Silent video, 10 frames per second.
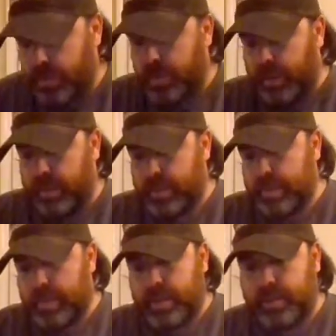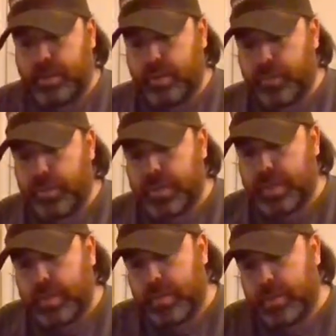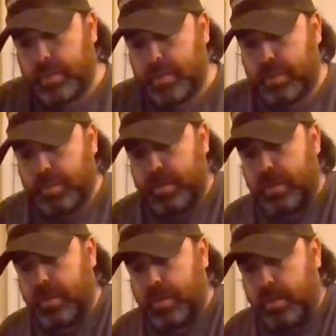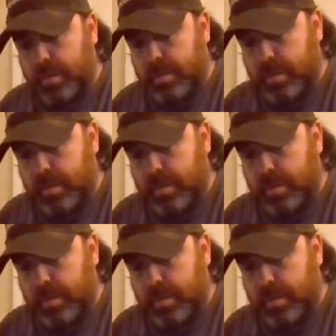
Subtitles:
Okay, this is an even number of studs. Let's see.